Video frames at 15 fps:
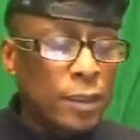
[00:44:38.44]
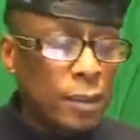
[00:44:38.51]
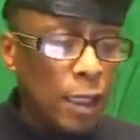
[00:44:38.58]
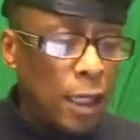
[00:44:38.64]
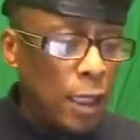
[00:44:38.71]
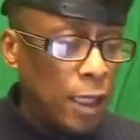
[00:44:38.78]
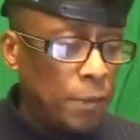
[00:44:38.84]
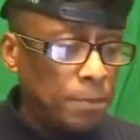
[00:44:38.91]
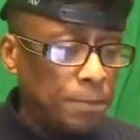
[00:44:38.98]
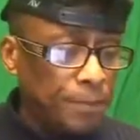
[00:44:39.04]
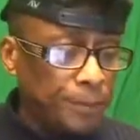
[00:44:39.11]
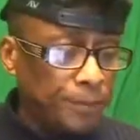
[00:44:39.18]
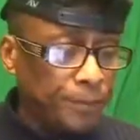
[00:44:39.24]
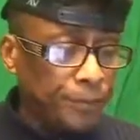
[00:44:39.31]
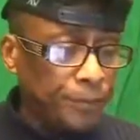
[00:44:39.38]
and
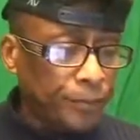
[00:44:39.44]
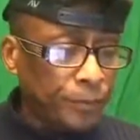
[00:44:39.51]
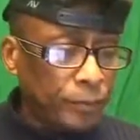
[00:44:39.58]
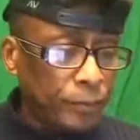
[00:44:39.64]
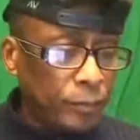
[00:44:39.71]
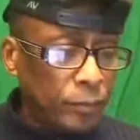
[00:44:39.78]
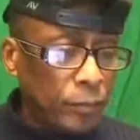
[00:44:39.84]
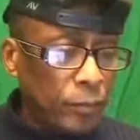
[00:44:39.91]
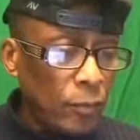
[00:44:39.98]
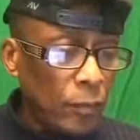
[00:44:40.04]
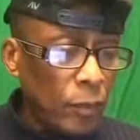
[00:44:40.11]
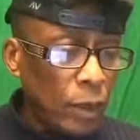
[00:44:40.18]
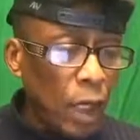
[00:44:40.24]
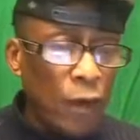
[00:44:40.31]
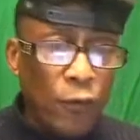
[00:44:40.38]

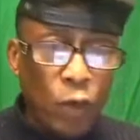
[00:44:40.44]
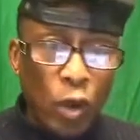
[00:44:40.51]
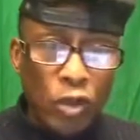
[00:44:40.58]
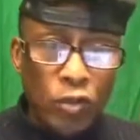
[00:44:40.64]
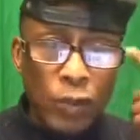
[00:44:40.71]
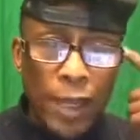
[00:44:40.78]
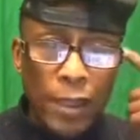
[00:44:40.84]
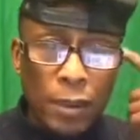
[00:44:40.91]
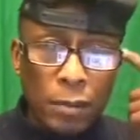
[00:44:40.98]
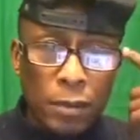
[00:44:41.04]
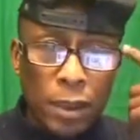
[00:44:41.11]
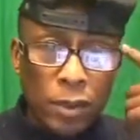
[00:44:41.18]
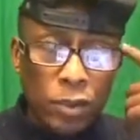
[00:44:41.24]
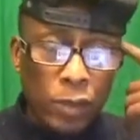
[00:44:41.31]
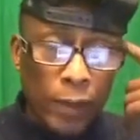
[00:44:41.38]
of course you got to
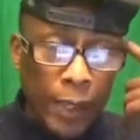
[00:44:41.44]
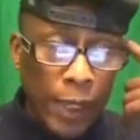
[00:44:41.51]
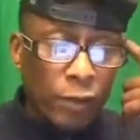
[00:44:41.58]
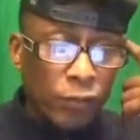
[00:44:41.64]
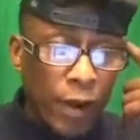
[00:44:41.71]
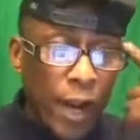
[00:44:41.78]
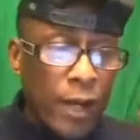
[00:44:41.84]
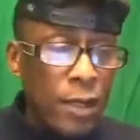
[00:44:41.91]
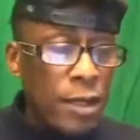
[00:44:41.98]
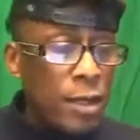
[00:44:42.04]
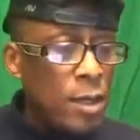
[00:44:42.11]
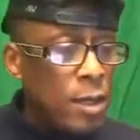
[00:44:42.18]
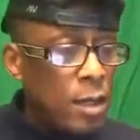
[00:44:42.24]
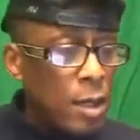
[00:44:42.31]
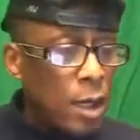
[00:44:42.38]
get your head right.
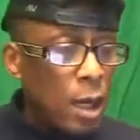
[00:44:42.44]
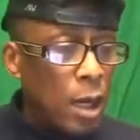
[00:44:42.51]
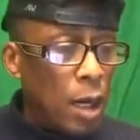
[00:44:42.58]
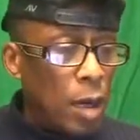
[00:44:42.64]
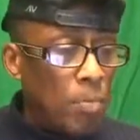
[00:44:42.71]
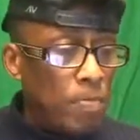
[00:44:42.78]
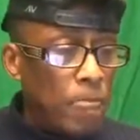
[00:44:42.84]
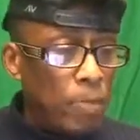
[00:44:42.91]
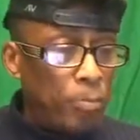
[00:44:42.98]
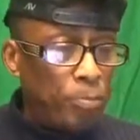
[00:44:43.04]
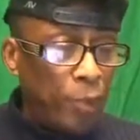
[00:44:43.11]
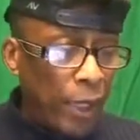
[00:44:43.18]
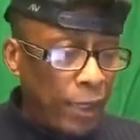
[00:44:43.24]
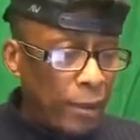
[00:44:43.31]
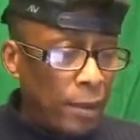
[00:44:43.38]

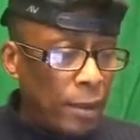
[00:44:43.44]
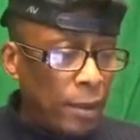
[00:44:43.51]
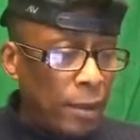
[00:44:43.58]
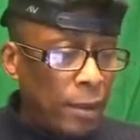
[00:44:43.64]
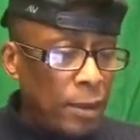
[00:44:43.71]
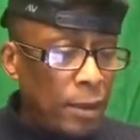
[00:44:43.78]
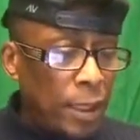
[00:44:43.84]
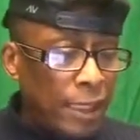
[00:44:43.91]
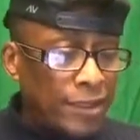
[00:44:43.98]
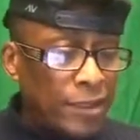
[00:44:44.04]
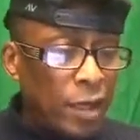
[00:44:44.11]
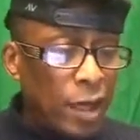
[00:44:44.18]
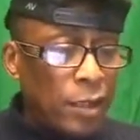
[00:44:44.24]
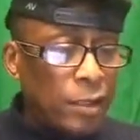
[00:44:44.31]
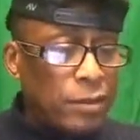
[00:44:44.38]
But I
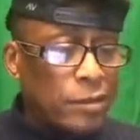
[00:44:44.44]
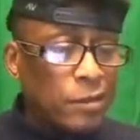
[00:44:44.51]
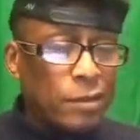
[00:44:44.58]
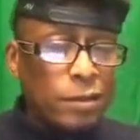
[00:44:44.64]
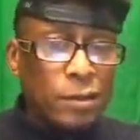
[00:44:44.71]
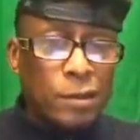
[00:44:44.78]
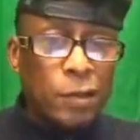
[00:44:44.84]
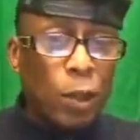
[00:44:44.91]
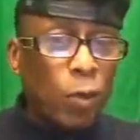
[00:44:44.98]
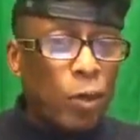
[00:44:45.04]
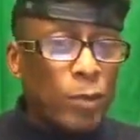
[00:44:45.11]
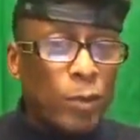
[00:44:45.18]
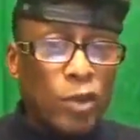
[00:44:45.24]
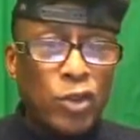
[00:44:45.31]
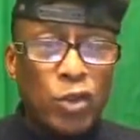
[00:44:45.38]
started
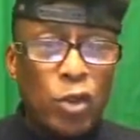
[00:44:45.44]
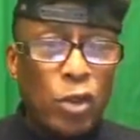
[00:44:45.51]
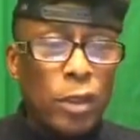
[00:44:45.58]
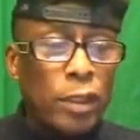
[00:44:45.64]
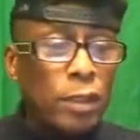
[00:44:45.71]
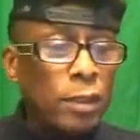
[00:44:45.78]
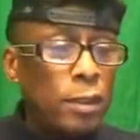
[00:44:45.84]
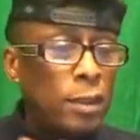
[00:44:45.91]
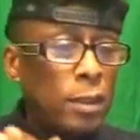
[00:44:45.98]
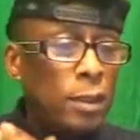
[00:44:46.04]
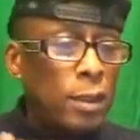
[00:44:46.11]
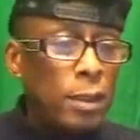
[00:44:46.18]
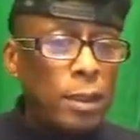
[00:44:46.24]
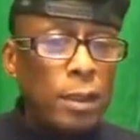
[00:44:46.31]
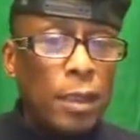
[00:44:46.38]
slowly but surely
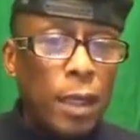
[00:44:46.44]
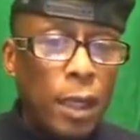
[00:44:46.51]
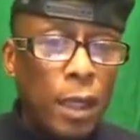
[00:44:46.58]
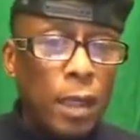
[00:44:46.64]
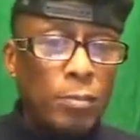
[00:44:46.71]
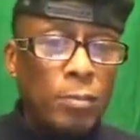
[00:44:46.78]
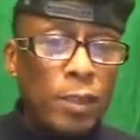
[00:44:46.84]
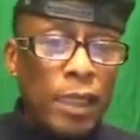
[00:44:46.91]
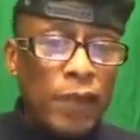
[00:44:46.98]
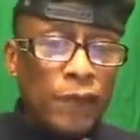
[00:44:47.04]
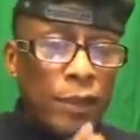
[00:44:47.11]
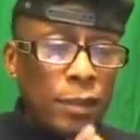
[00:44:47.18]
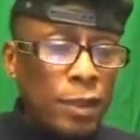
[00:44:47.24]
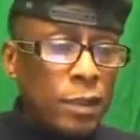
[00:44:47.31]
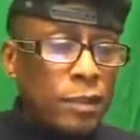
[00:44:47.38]

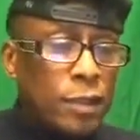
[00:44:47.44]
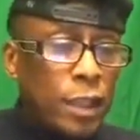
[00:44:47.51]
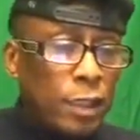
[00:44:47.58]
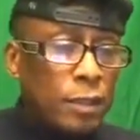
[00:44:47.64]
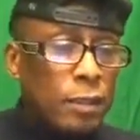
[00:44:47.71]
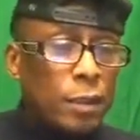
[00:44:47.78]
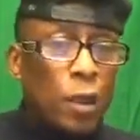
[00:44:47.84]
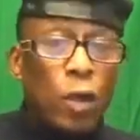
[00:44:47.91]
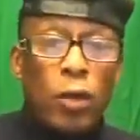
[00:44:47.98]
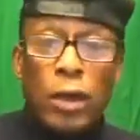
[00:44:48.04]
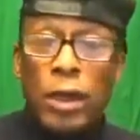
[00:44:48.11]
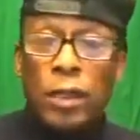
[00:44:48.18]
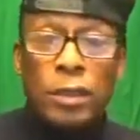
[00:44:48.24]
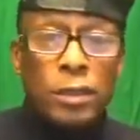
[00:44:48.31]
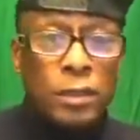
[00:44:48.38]
leaving these things alone,
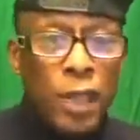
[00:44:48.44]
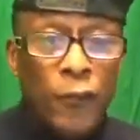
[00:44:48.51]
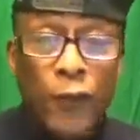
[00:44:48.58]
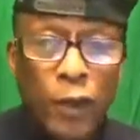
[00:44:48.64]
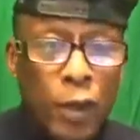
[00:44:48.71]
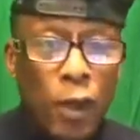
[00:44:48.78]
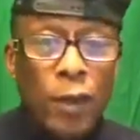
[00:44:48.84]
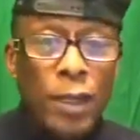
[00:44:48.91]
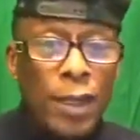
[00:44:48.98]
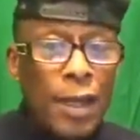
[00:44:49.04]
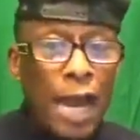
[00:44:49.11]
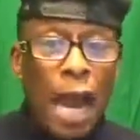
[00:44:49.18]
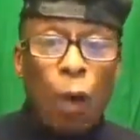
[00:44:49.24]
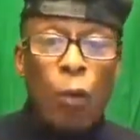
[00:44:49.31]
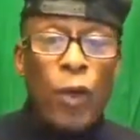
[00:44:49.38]
and it's difficult.
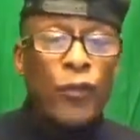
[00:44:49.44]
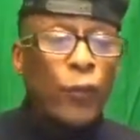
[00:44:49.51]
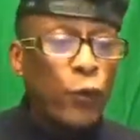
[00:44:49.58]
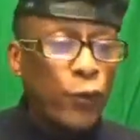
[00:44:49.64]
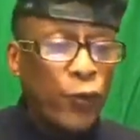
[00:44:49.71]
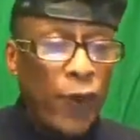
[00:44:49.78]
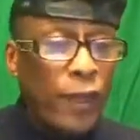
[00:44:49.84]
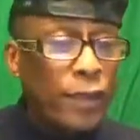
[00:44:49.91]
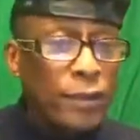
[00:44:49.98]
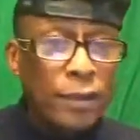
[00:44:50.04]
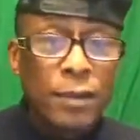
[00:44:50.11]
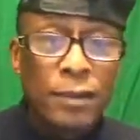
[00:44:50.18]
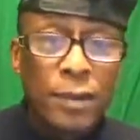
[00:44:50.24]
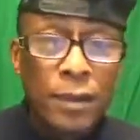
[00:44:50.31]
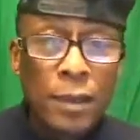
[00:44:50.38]
I went through
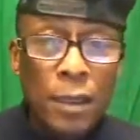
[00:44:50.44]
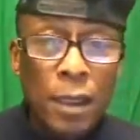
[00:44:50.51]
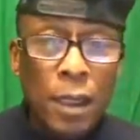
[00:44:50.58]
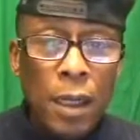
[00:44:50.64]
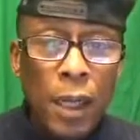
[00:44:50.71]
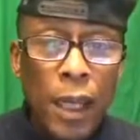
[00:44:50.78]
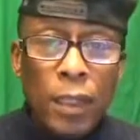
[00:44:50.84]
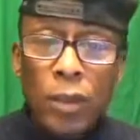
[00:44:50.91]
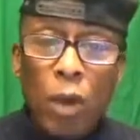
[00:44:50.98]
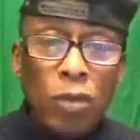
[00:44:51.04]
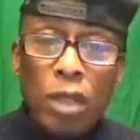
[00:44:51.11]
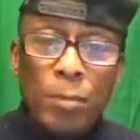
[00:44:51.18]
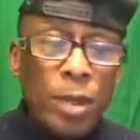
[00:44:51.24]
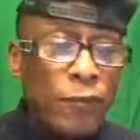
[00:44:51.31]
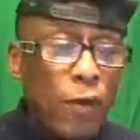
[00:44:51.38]
phases. And
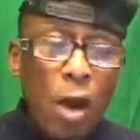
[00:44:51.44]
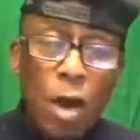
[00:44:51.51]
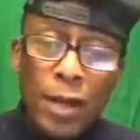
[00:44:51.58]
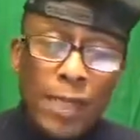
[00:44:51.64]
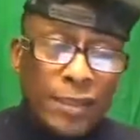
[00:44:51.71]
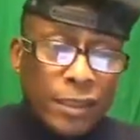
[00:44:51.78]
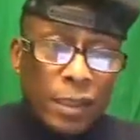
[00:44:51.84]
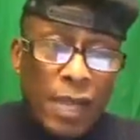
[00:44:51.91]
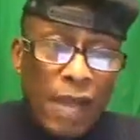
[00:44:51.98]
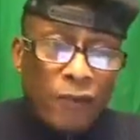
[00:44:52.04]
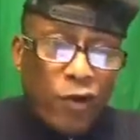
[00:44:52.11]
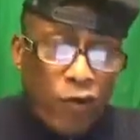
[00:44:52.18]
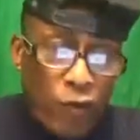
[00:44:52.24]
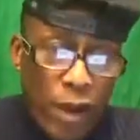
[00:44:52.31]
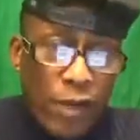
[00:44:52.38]
don't get me wrong, I still have
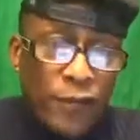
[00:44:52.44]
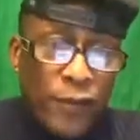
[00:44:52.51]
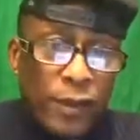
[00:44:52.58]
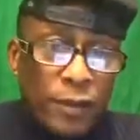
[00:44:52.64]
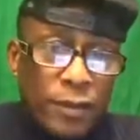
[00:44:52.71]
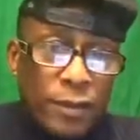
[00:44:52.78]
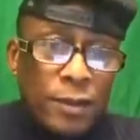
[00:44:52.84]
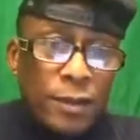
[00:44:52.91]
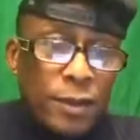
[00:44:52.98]
cravings.